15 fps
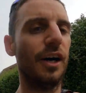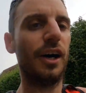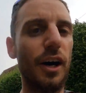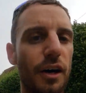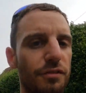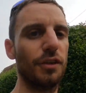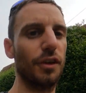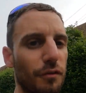
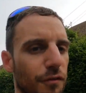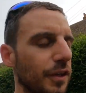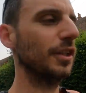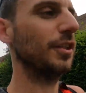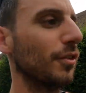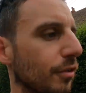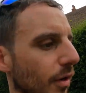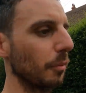after I
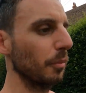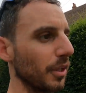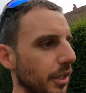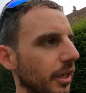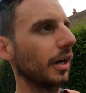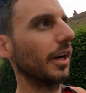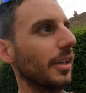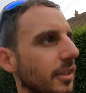finish the run with the
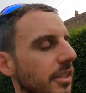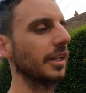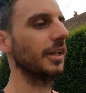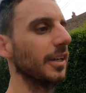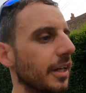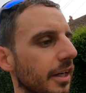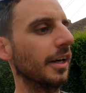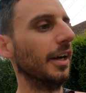guys,
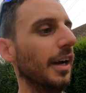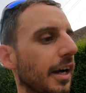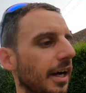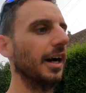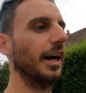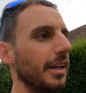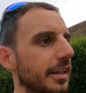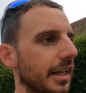
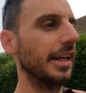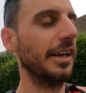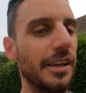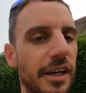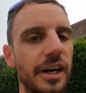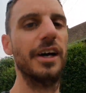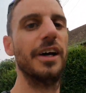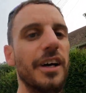and then
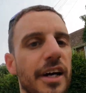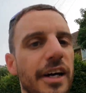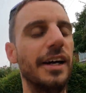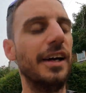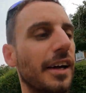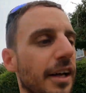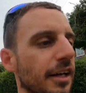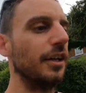
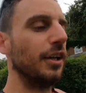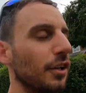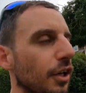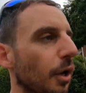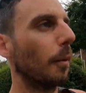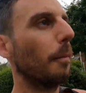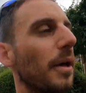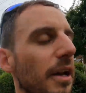
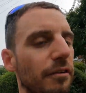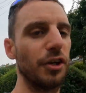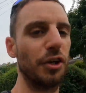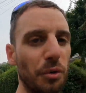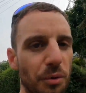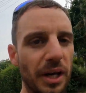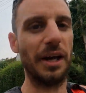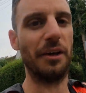a bit of a
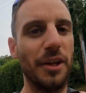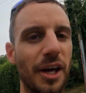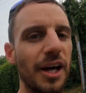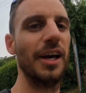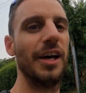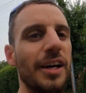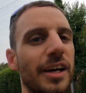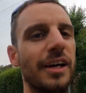cool down.
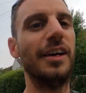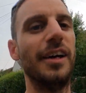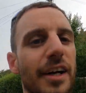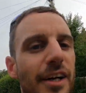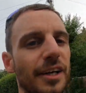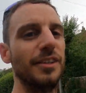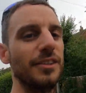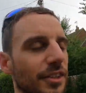
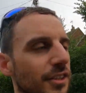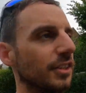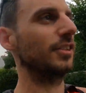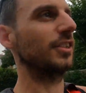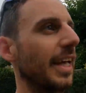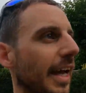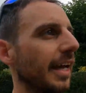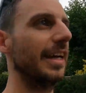So
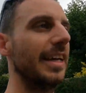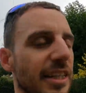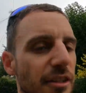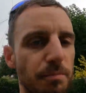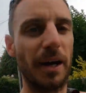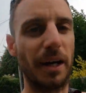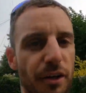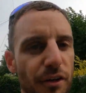just ease
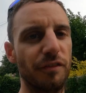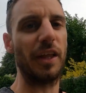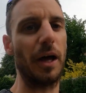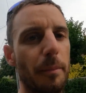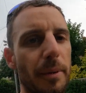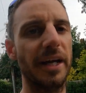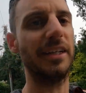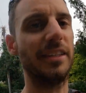back off
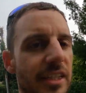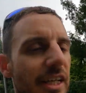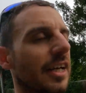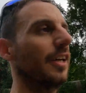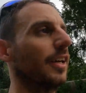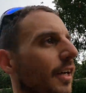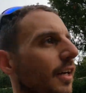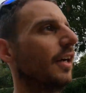that pace.
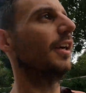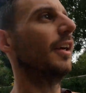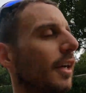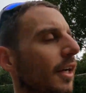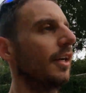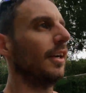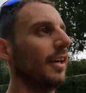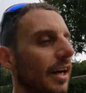
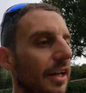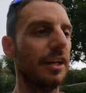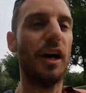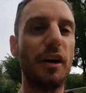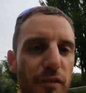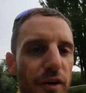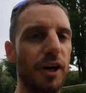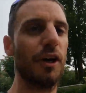
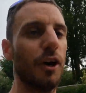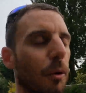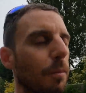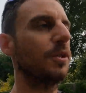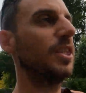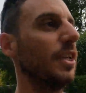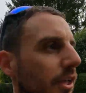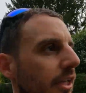Another
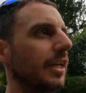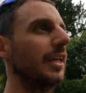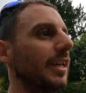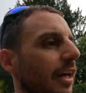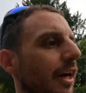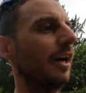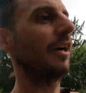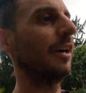opportunity
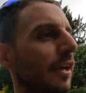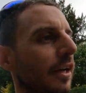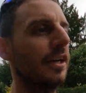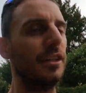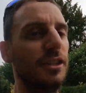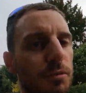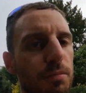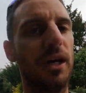
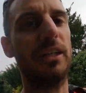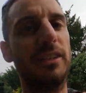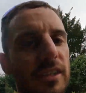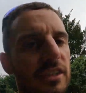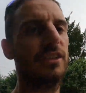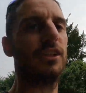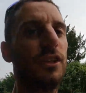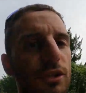to
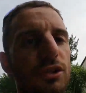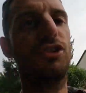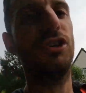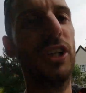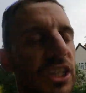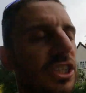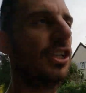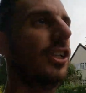practice the
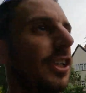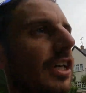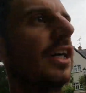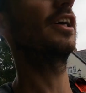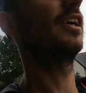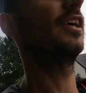nutrition.